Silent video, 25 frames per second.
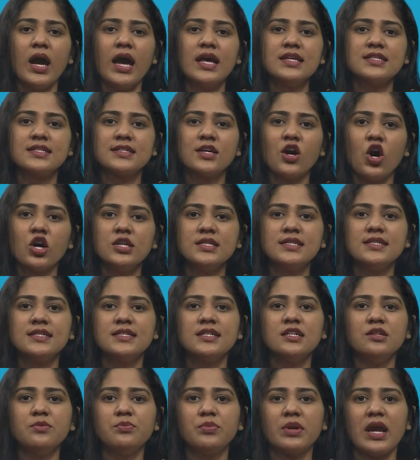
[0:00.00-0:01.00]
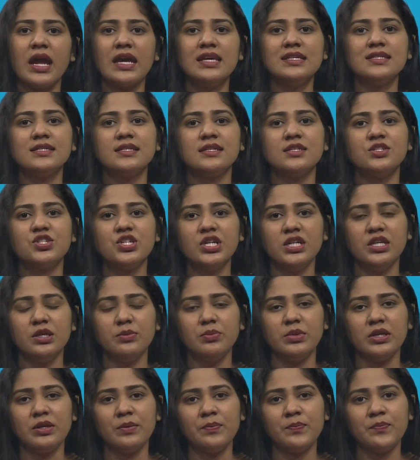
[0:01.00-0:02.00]
as constant price
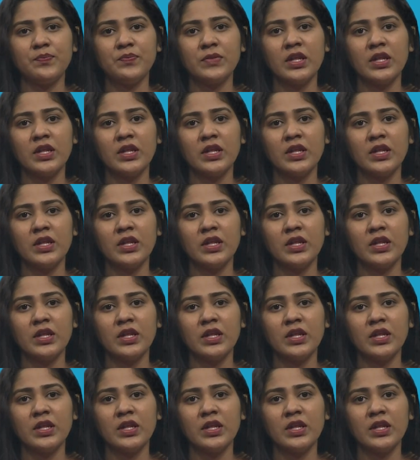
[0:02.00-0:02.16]
GDP,